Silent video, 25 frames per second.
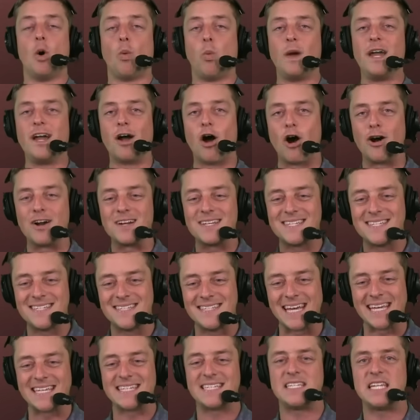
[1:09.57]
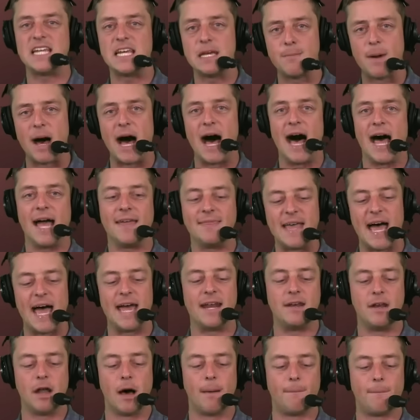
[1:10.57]
We are sixty behind
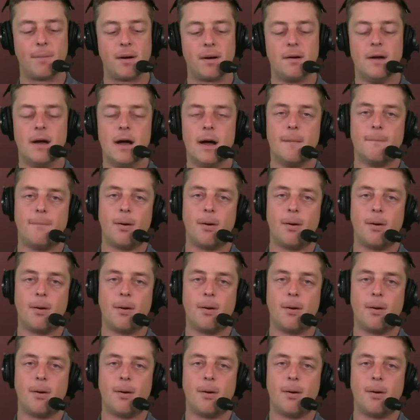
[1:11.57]
that number,